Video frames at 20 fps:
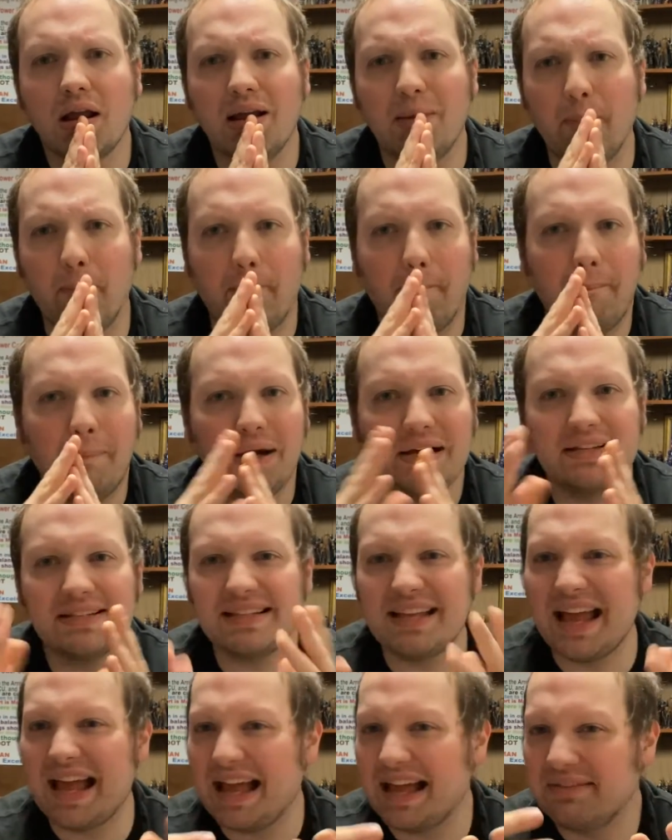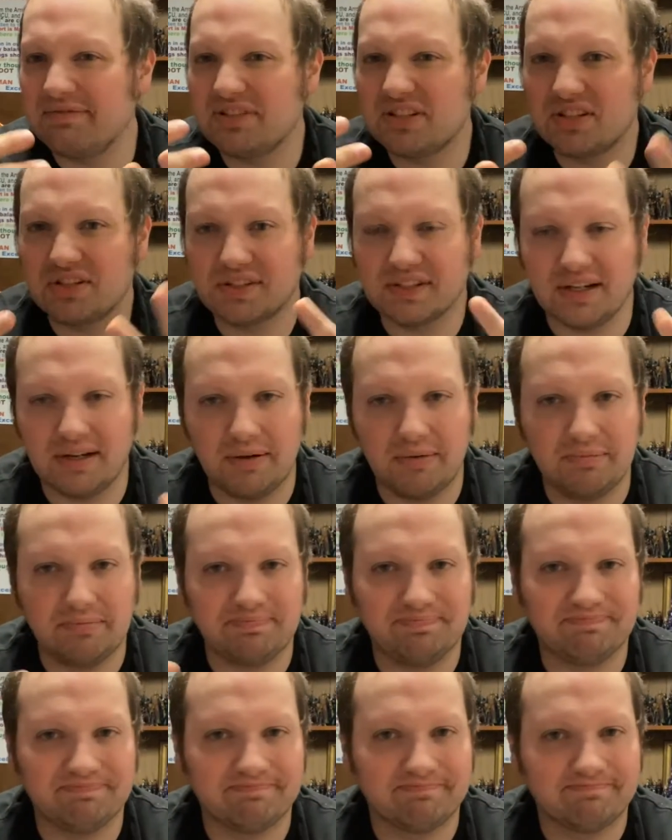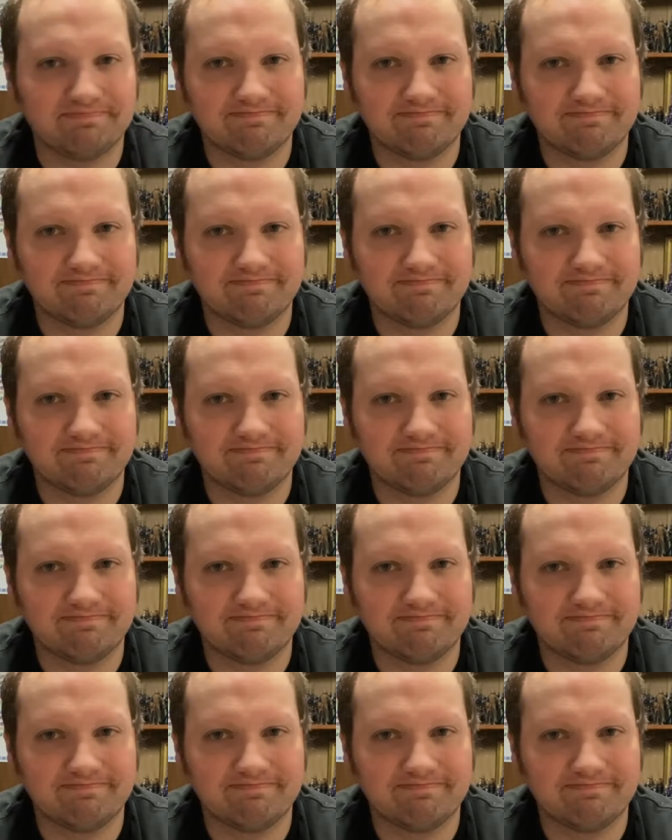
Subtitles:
must have some,